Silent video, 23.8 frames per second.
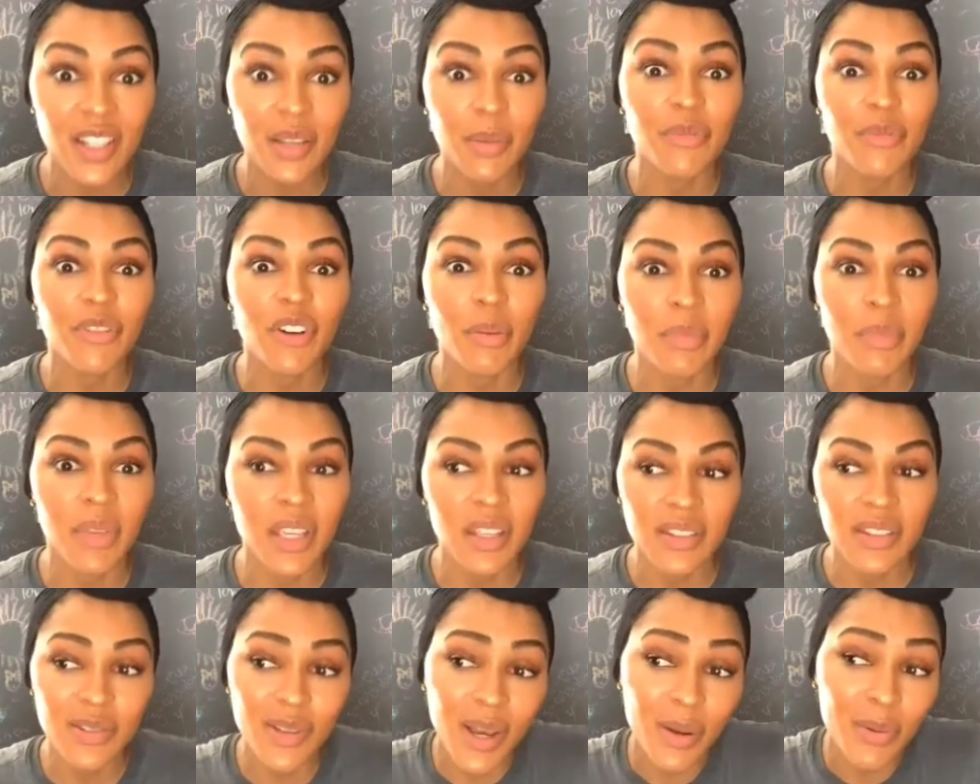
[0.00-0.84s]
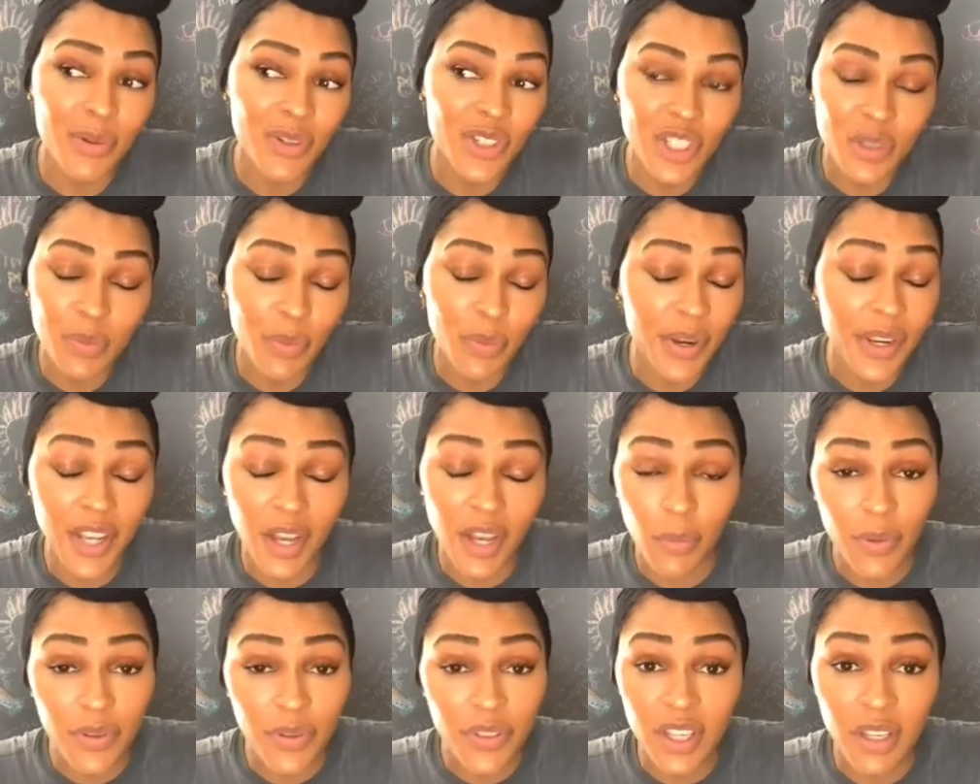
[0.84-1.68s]
him from me. So I would just break
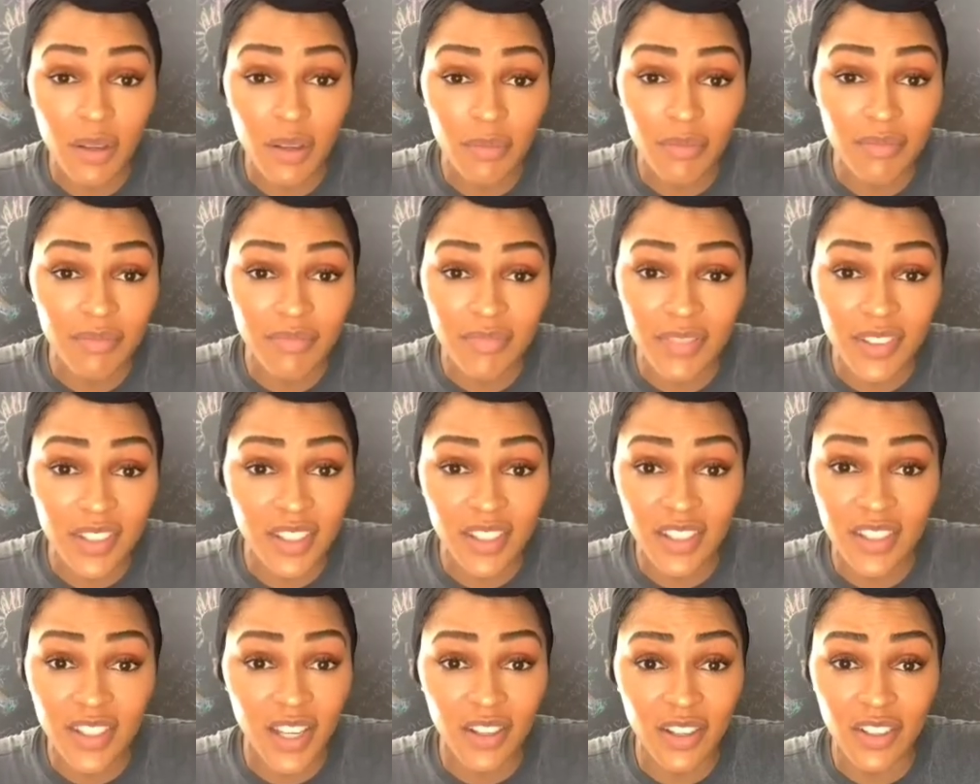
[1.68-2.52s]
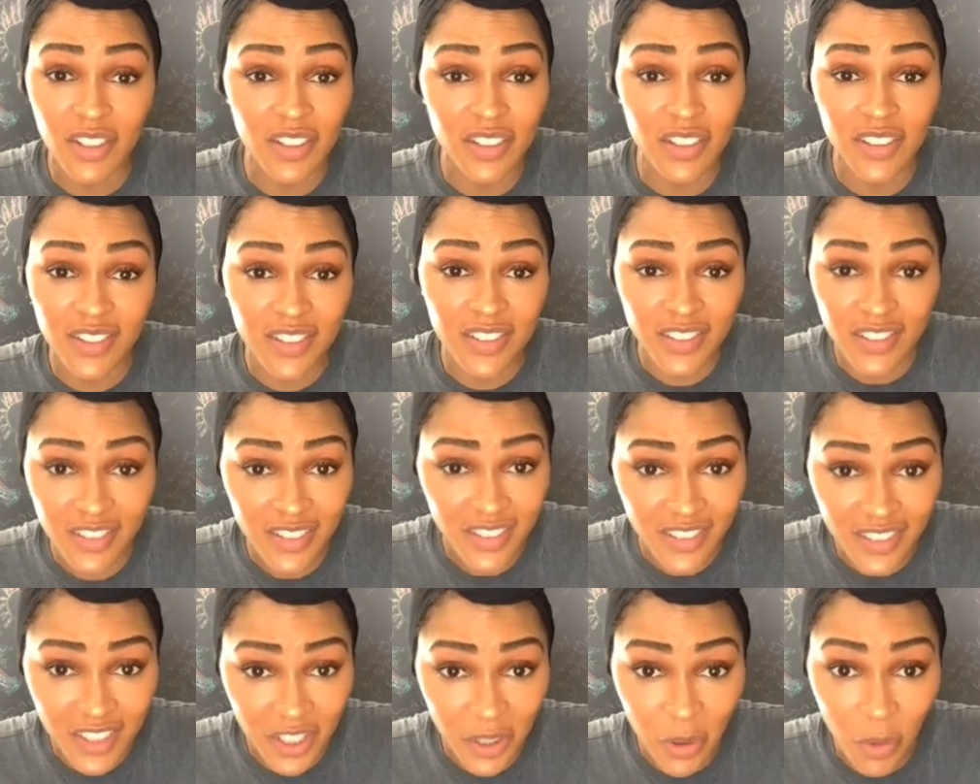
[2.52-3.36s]
up with him because I just
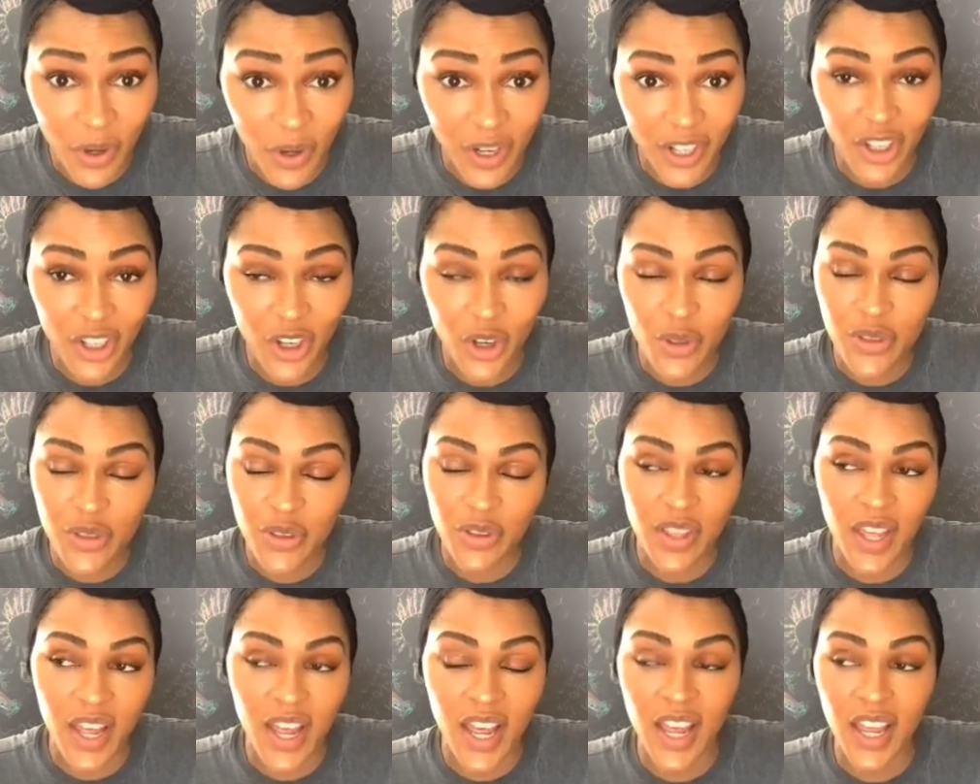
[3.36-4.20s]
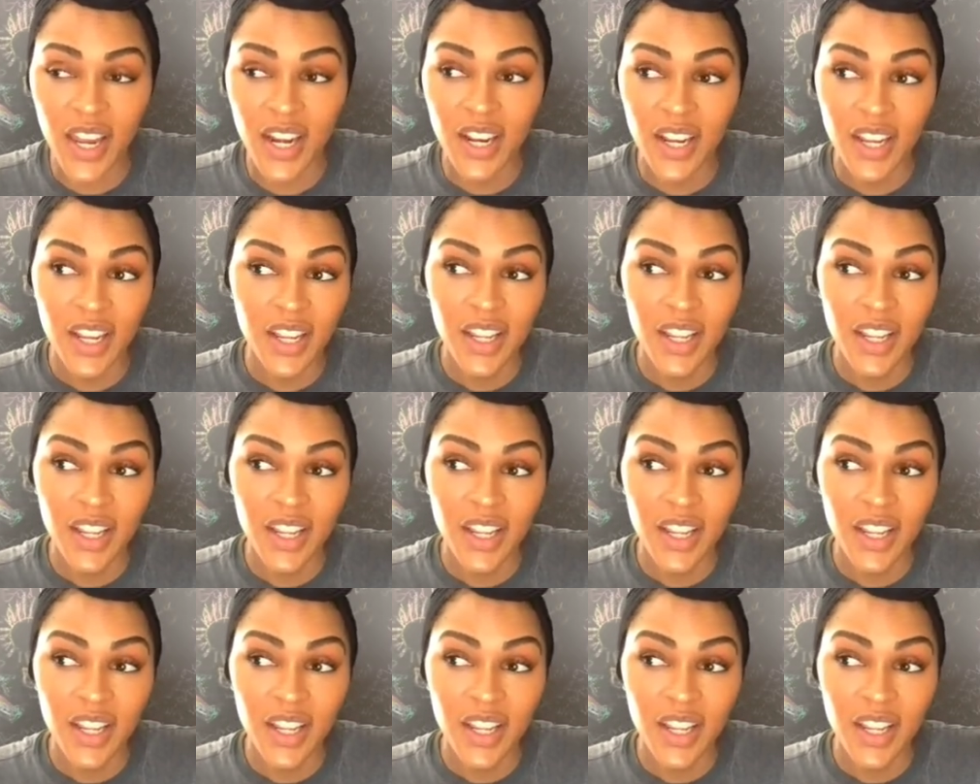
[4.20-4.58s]
didn't want to go through that.